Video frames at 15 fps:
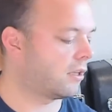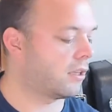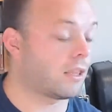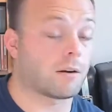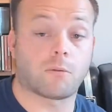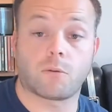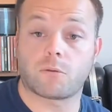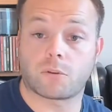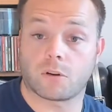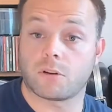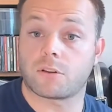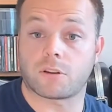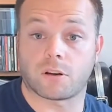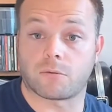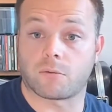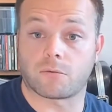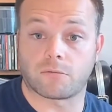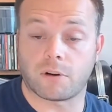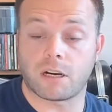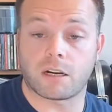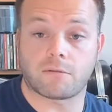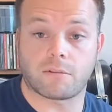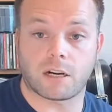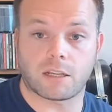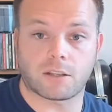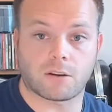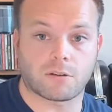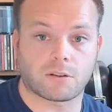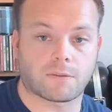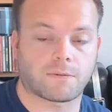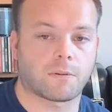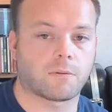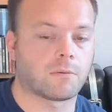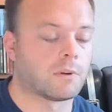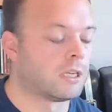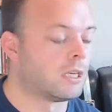they're all good, they're all really useful,